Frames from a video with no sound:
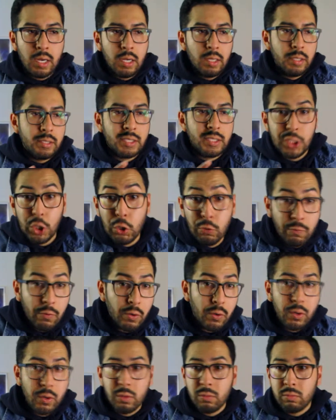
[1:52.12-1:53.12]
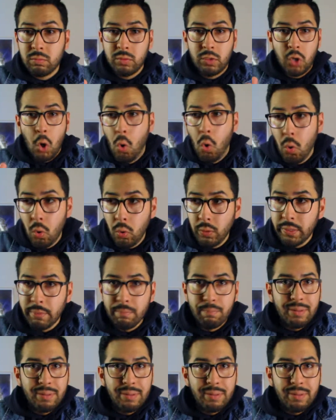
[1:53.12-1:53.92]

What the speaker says: silver, gold, and